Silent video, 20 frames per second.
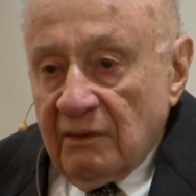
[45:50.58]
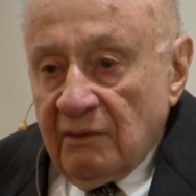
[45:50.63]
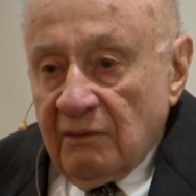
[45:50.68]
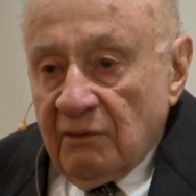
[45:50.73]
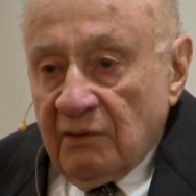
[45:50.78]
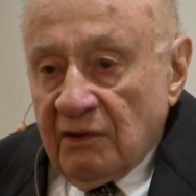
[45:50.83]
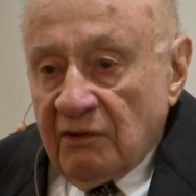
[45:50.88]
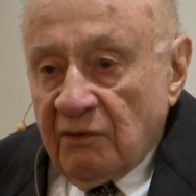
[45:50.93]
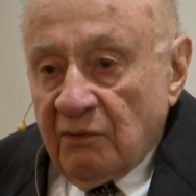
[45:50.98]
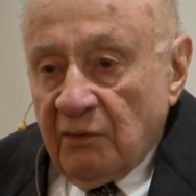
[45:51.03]

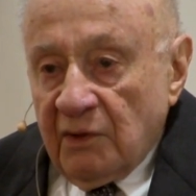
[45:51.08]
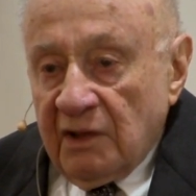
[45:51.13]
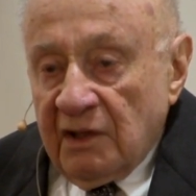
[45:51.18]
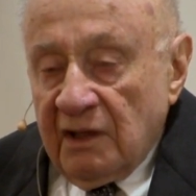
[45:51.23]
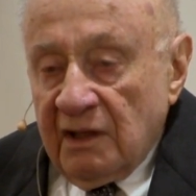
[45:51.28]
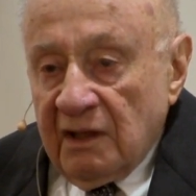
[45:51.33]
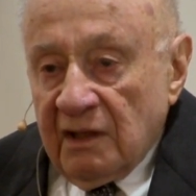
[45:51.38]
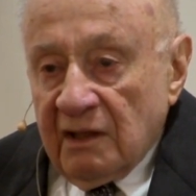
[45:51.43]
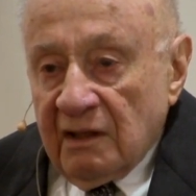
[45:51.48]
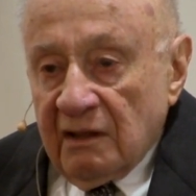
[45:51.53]
which
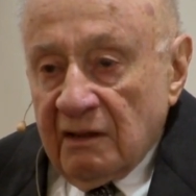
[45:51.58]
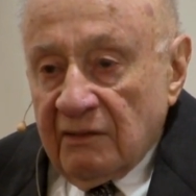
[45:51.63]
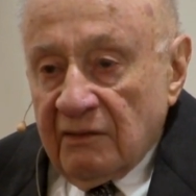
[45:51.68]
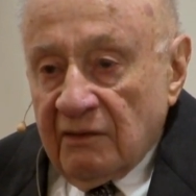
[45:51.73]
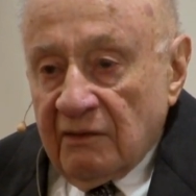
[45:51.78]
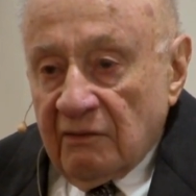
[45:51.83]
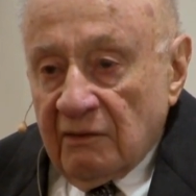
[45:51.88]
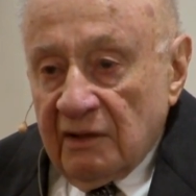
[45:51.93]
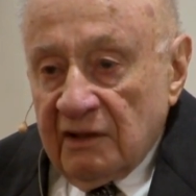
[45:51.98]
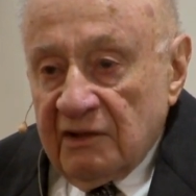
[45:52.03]
we, uh,
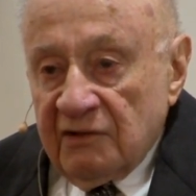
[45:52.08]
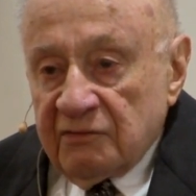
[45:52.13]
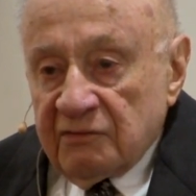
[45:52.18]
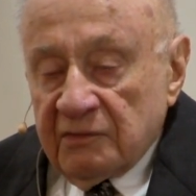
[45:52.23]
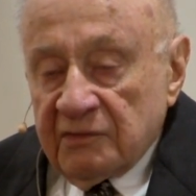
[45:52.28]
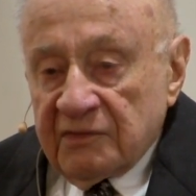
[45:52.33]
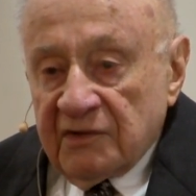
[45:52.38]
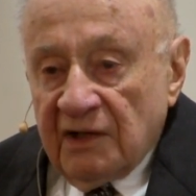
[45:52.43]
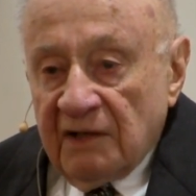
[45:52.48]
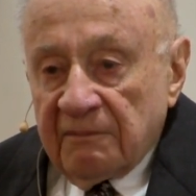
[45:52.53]
their
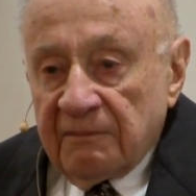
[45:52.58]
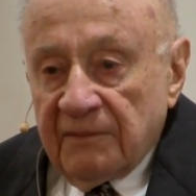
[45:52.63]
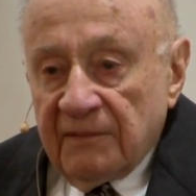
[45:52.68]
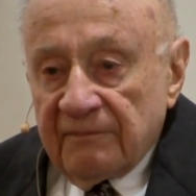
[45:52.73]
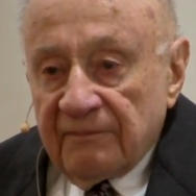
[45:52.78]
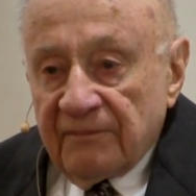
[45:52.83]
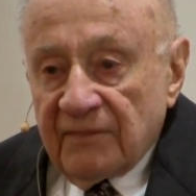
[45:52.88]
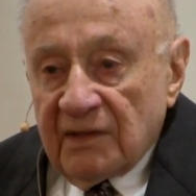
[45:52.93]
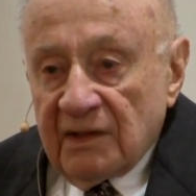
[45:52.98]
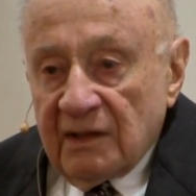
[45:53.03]
lease was
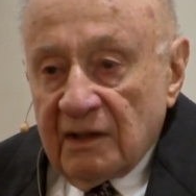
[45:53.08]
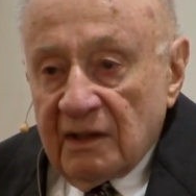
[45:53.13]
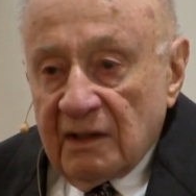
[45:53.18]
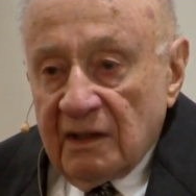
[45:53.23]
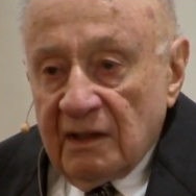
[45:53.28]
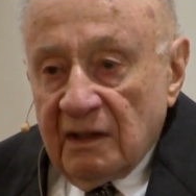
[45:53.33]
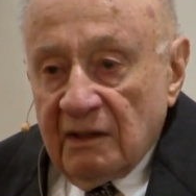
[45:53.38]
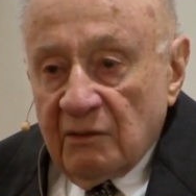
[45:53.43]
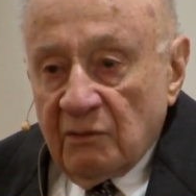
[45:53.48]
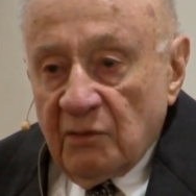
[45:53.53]
up
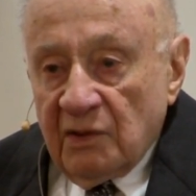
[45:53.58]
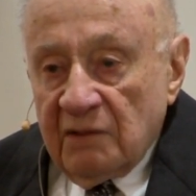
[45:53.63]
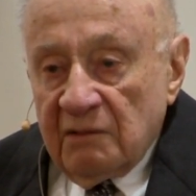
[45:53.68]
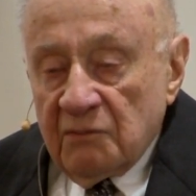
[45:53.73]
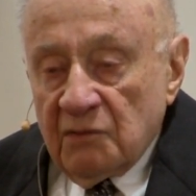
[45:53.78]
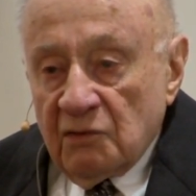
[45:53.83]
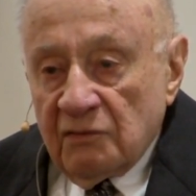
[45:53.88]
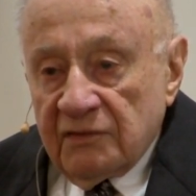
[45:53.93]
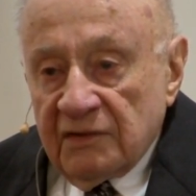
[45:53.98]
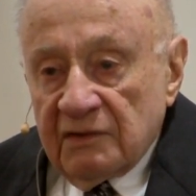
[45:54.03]
and
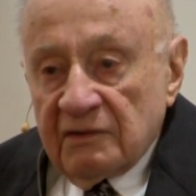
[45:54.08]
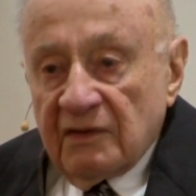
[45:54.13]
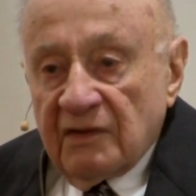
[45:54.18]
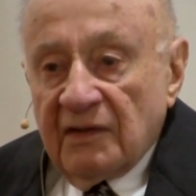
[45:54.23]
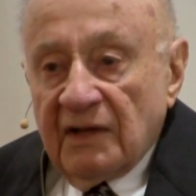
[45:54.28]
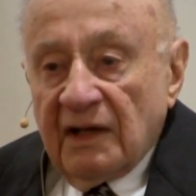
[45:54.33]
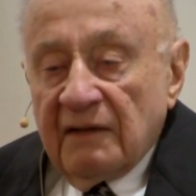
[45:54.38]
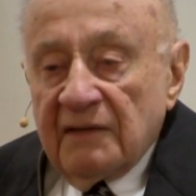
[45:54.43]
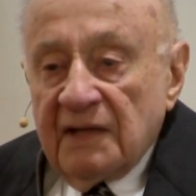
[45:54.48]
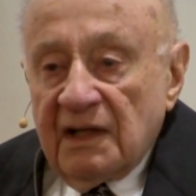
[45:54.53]
we moved
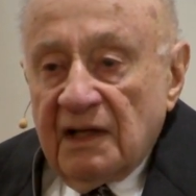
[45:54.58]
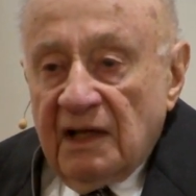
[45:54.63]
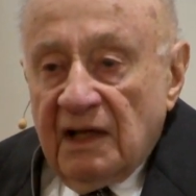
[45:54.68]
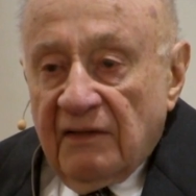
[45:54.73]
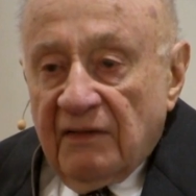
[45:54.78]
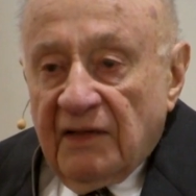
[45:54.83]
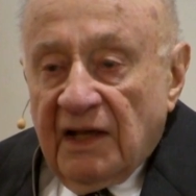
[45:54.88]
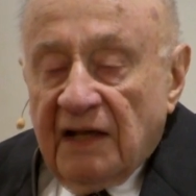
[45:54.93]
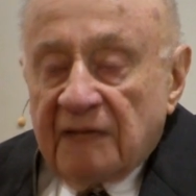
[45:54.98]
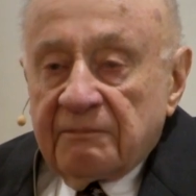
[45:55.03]
into that.
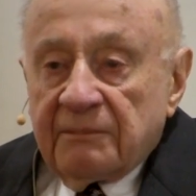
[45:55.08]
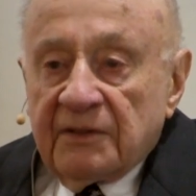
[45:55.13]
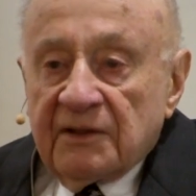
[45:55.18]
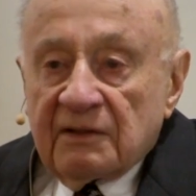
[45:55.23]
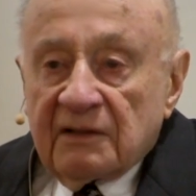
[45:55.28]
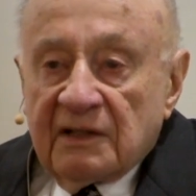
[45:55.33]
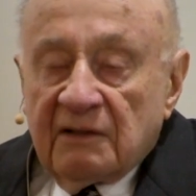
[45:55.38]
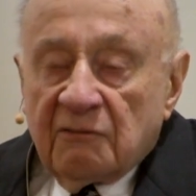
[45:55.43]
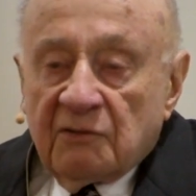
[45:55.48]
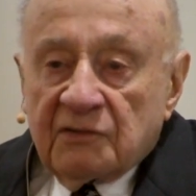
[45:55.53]
And that
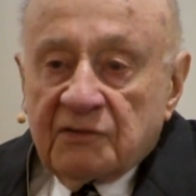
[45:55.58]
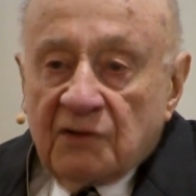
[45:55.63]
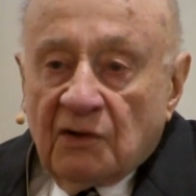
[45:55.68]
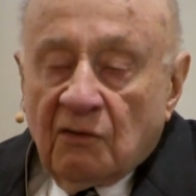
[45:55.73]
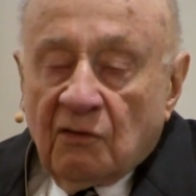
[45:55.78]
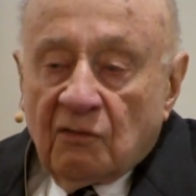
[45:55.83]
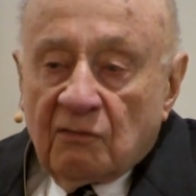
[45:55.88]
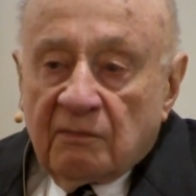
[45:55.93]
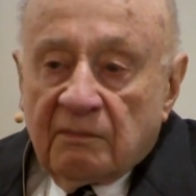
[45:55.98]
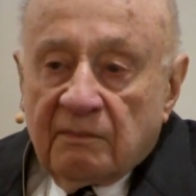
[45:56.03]
building was
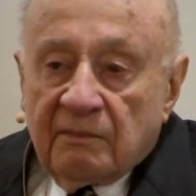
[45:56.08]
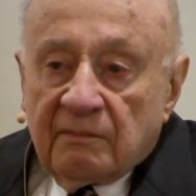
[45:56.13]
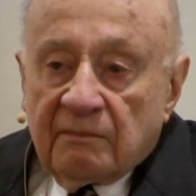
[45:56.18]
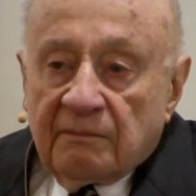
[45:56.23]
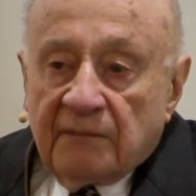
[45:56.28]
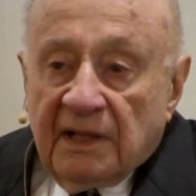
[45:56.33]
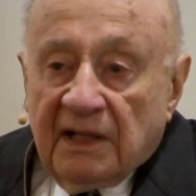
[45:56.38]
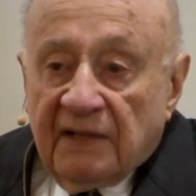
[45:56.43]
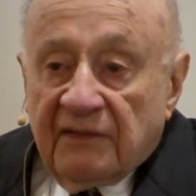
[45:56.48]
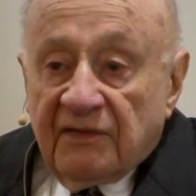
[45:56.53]

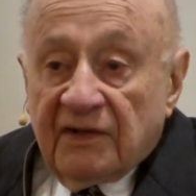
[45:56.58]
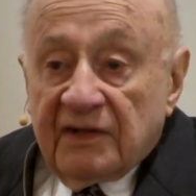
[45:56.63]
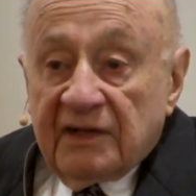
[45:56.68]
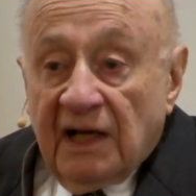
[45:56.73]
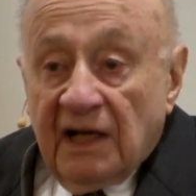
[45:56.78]
owned by the